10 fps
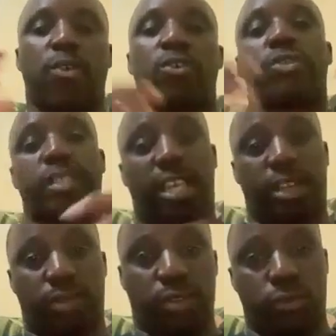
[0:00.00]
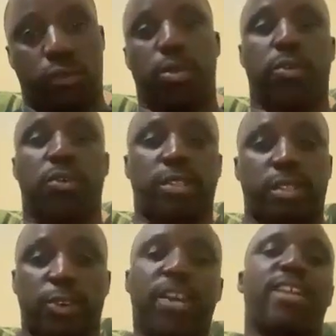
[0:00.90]
and also secondary school,
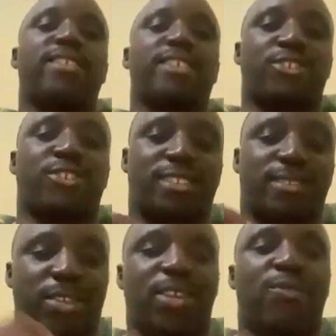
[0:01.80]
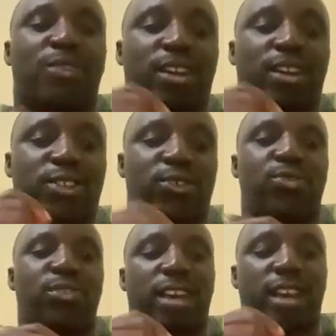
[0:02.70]
because the organization Peace Africa
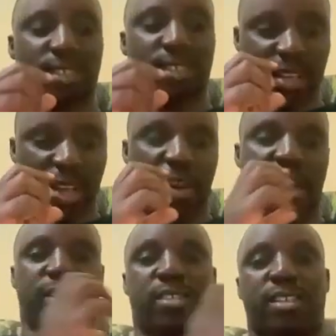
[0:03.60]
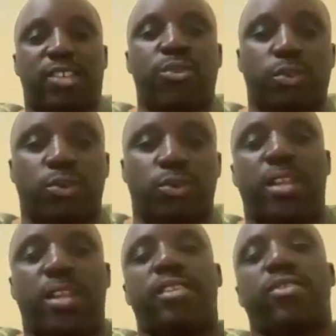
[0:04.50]
Children now has a nursery
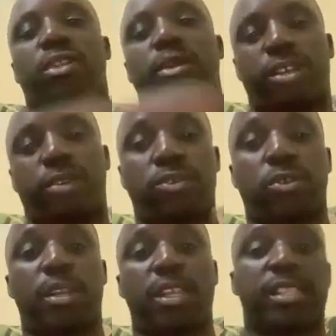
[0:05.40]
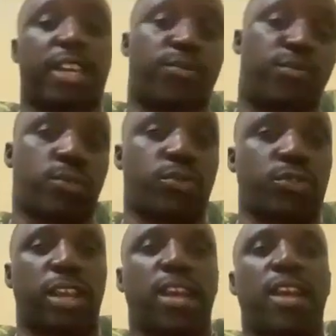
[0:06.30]
school and is collaborating with so many secondary
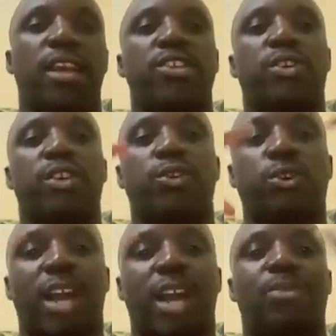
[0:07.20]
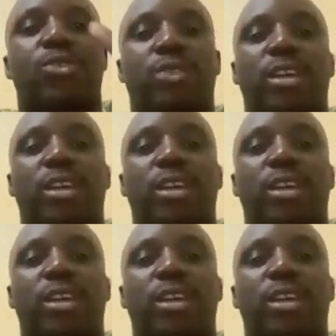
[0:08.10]
schools. So it all comes